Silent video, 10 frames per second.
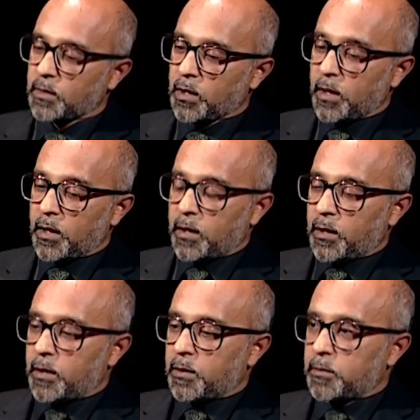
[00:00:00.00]
for their
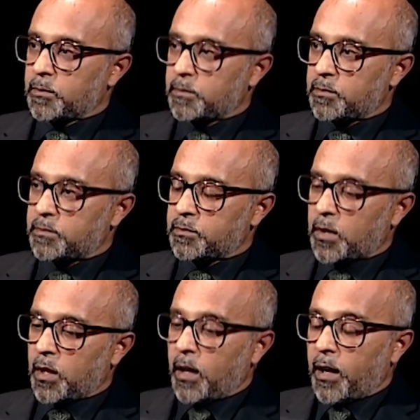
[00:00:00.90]
future target?
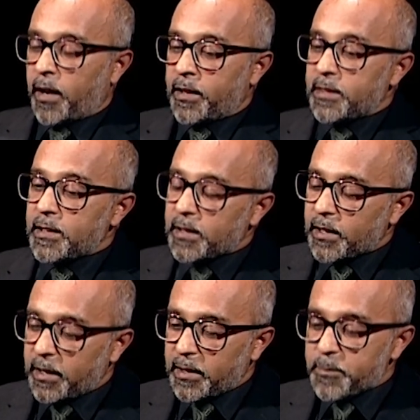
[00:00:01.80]
I think
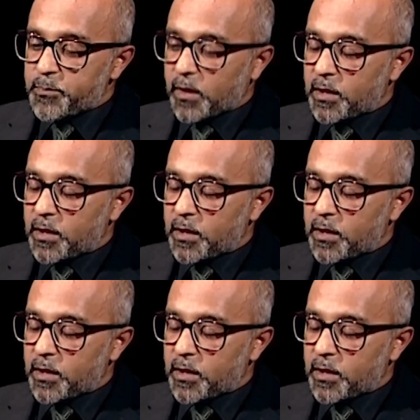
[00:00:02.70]
um,